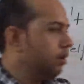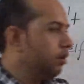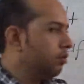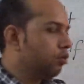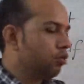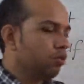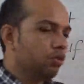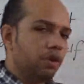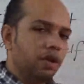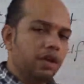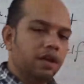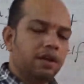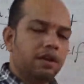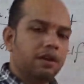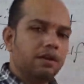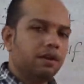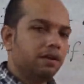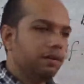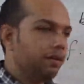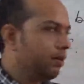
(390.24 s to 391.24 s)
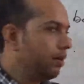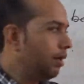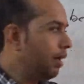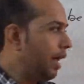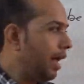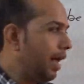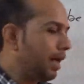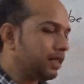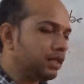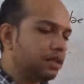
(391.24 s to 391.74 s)
So here
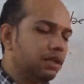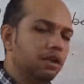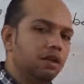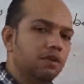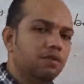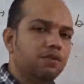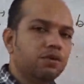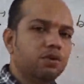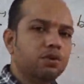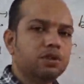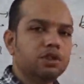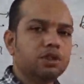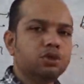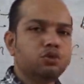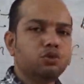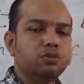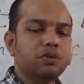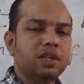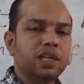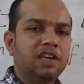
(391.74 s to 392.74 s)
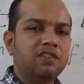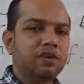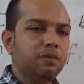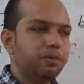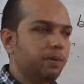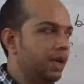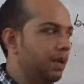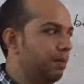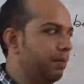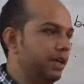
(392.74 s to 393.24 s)
external force is to be given
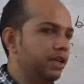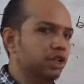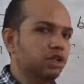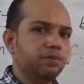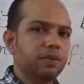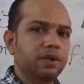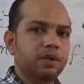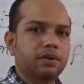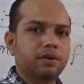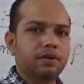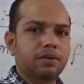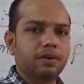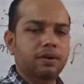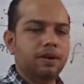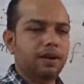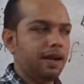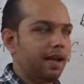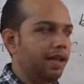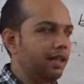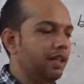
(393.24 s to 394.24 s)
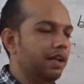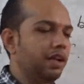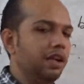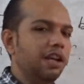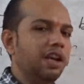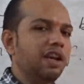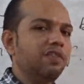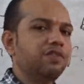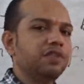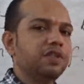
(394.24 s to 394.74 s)
by the batsman, either in
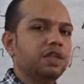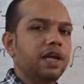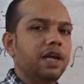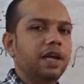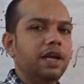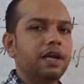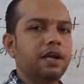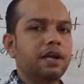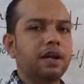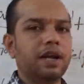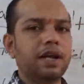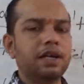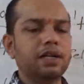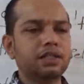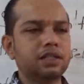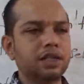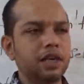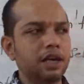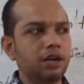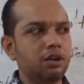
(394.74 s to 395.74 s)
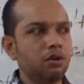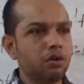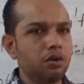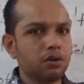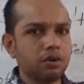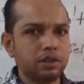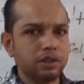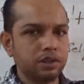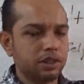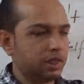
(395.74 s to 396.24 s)
left side, right side
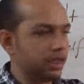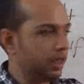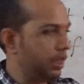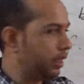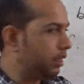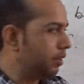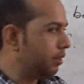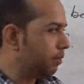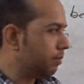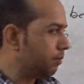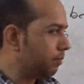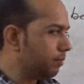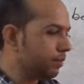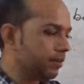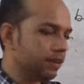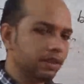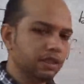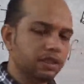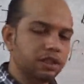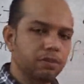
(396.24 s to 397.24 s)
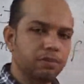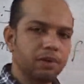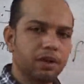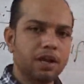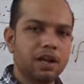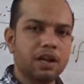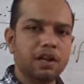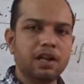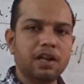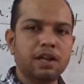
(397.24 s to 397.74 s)
or straight.
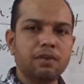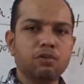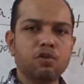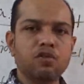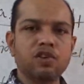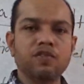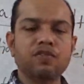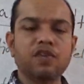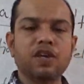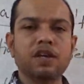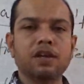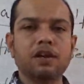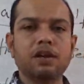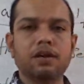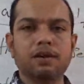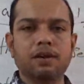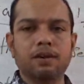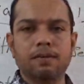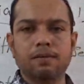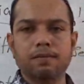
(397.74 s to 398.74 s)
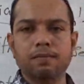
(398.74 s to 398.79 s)
Similarly in moving vehicle,